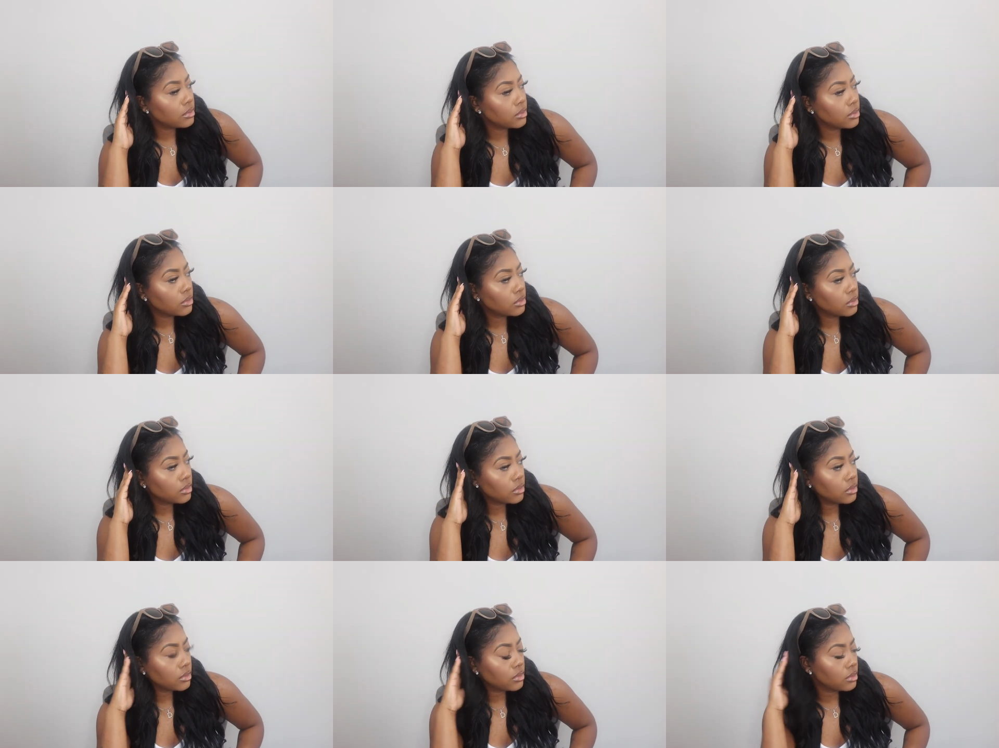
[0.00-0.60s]

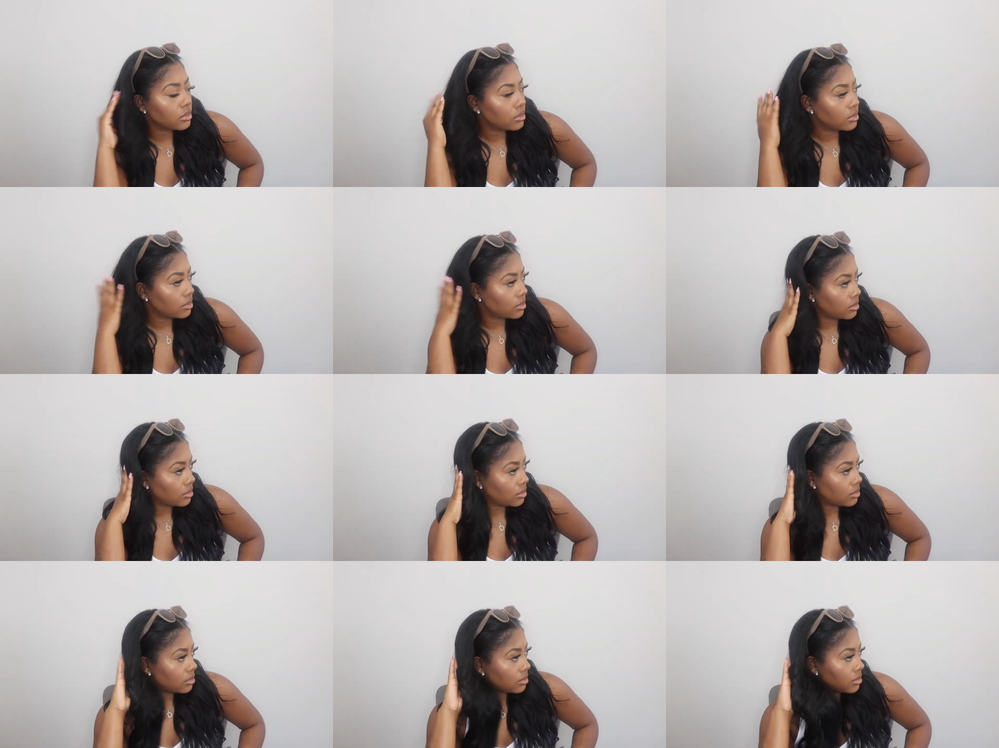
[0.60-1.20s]

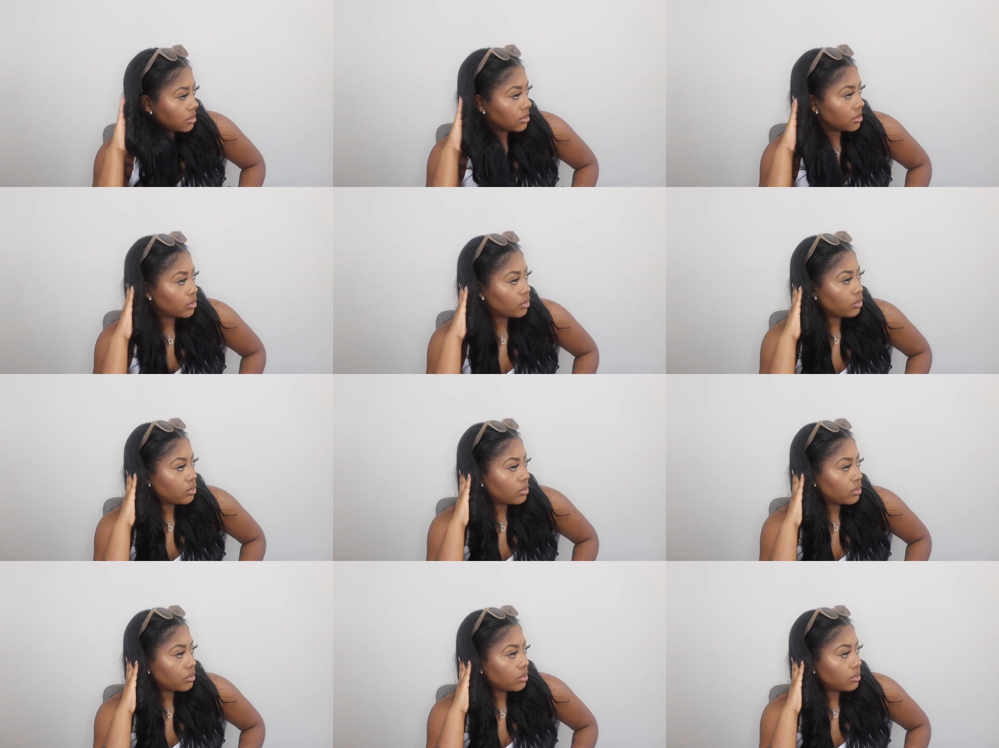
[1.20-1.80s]

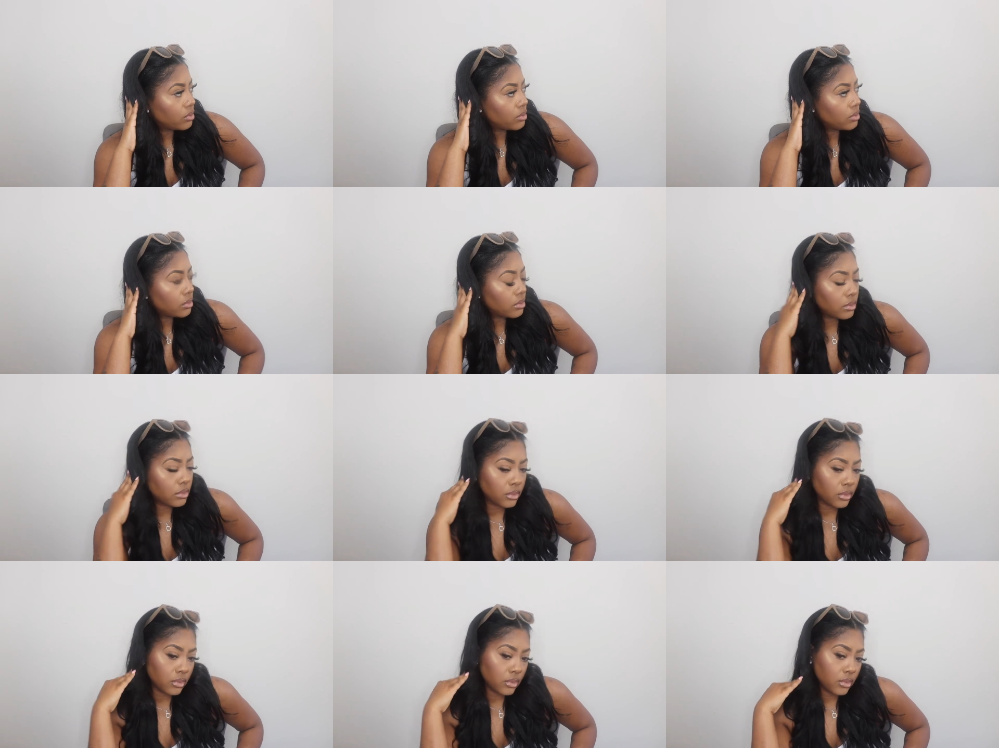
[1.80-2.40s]

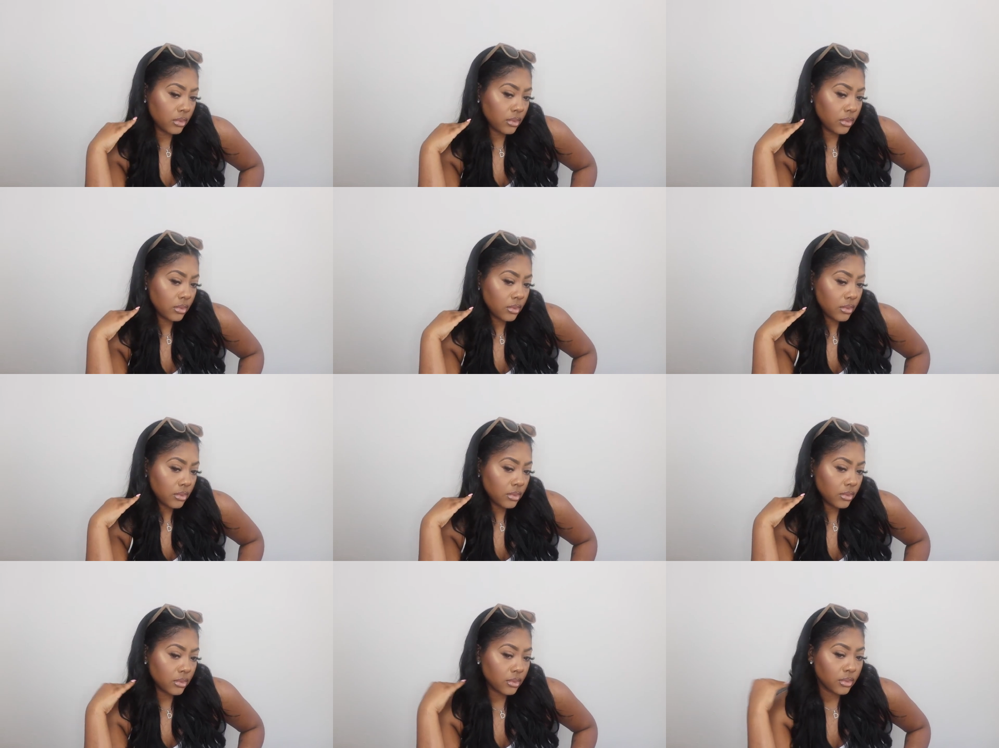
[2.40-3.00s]

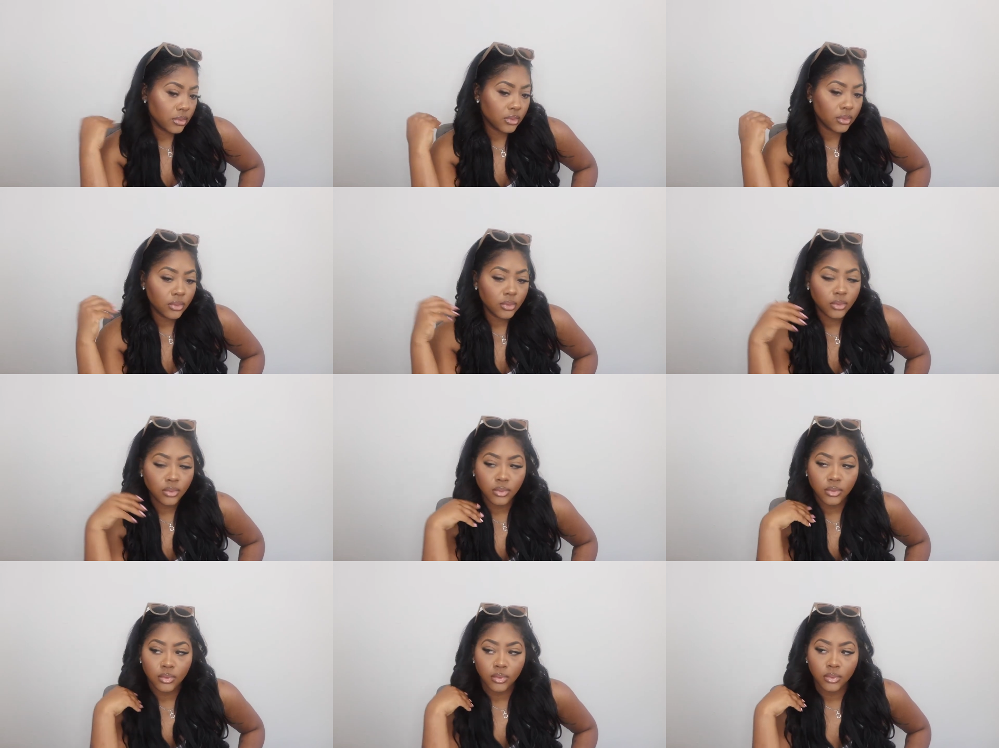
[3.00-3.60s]

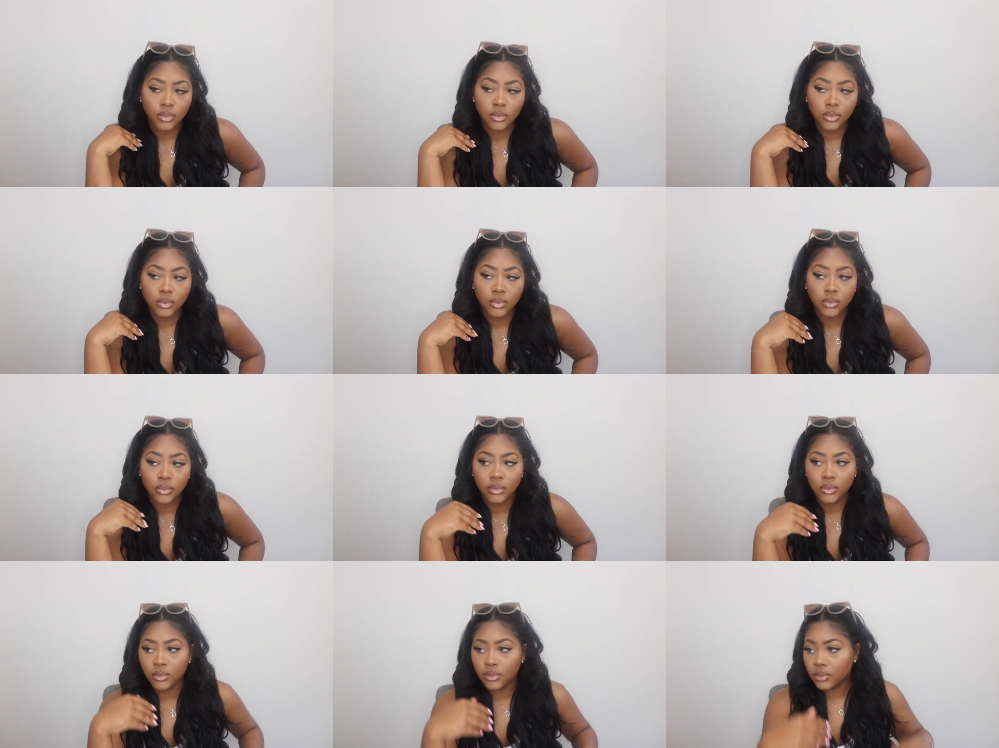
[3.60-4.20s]

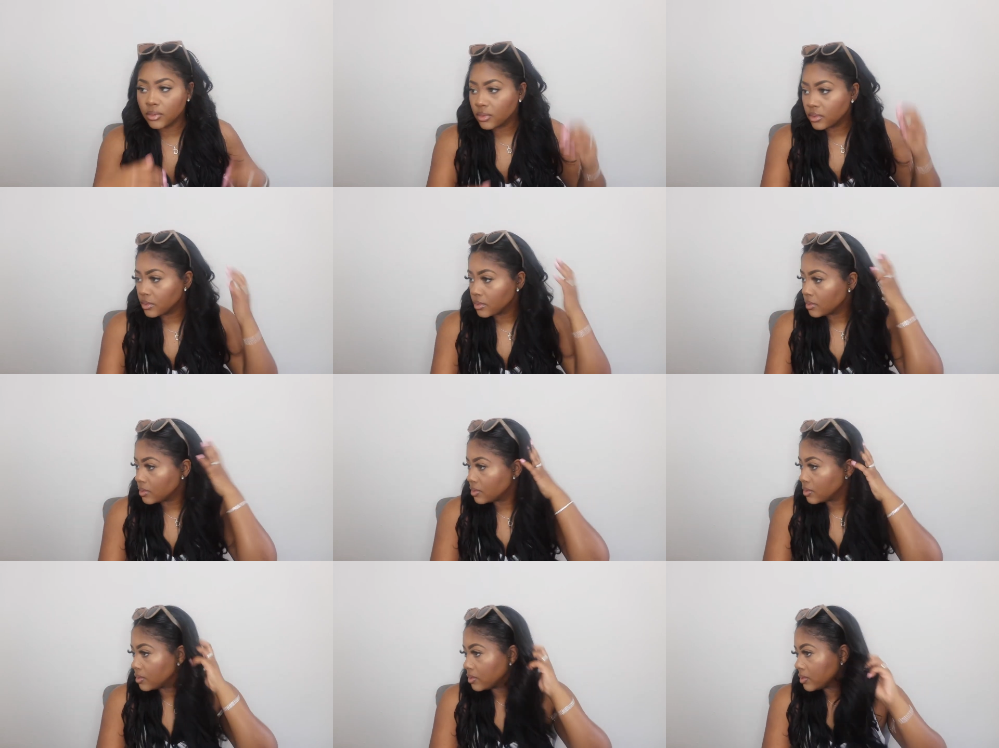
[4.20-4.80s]

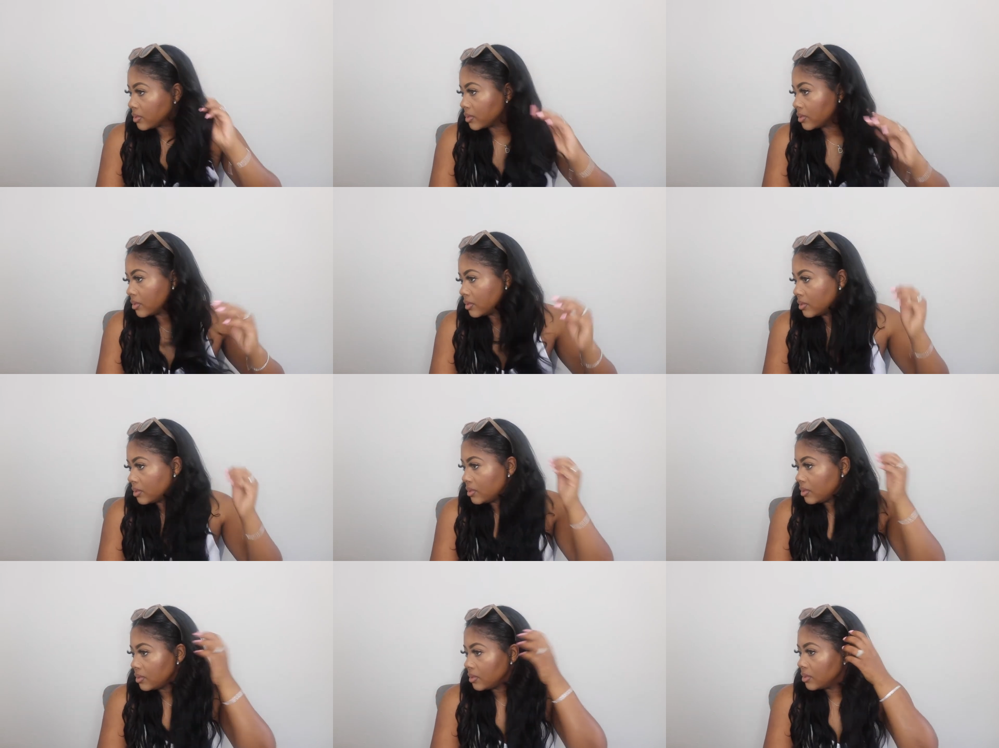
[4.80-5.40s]
No one is speaking in this clip.